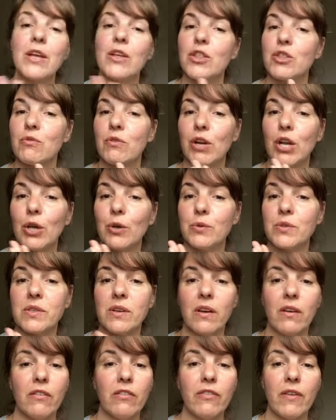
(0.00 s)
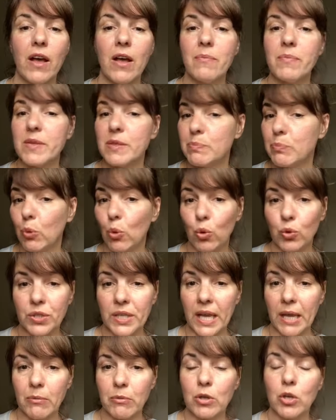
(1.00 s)
there are loads of, there's board
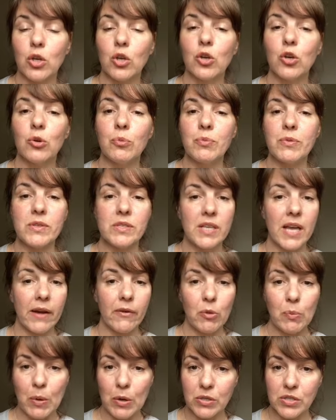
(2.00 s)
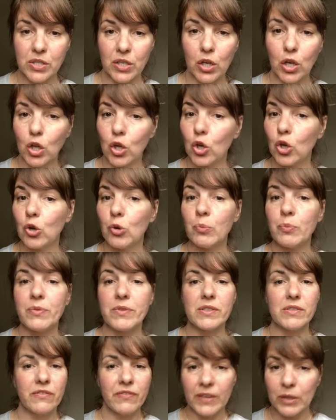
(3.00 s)
game club, there's Harry Potter club,
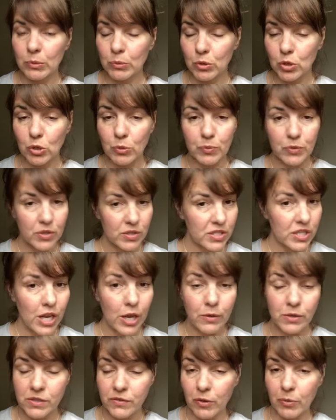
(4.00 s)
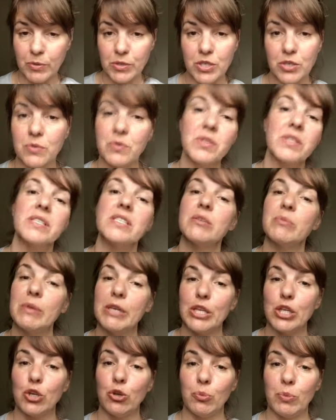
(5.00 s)
there's film club, there's loads of opportunities to
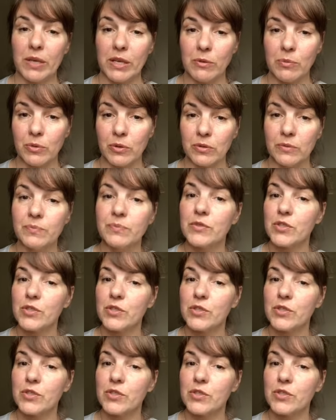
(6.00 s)
meet new people,